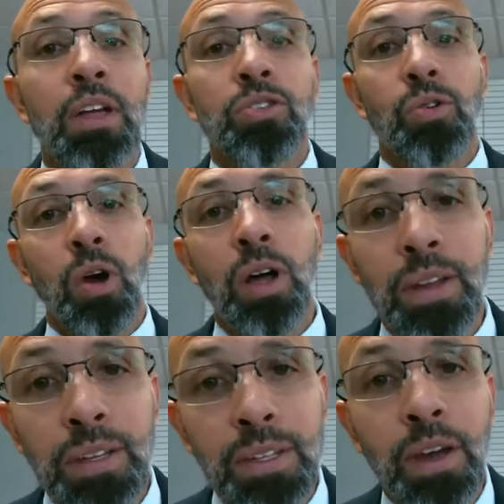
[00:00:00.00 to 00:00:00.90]
So the
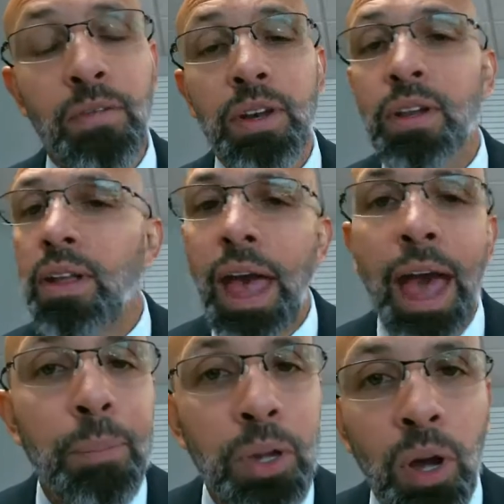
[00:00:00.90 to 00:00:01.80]
holidays are coming.
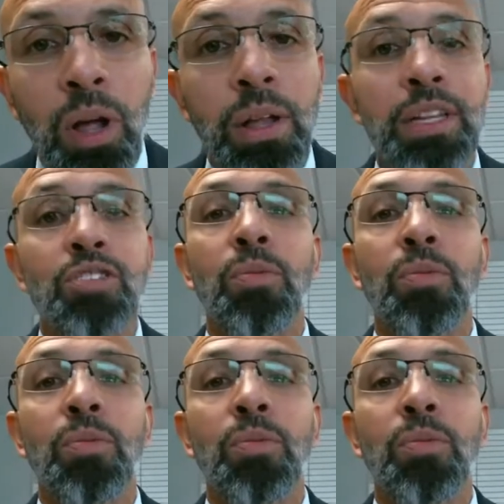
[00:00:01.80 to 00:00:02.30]
Happy holidays.